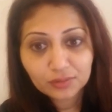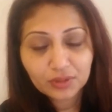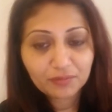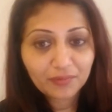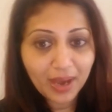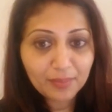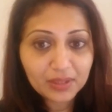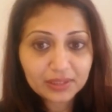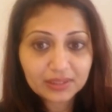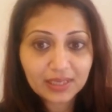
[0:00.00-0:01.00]
to the
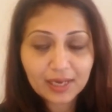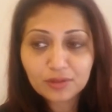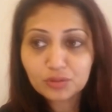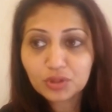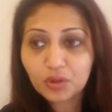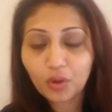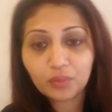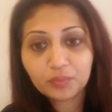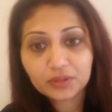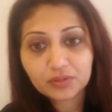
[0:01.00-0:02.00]
family and to the
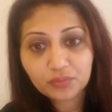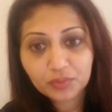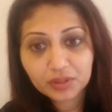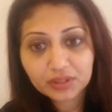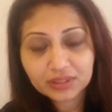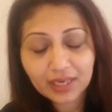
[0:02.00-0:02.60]
corporate world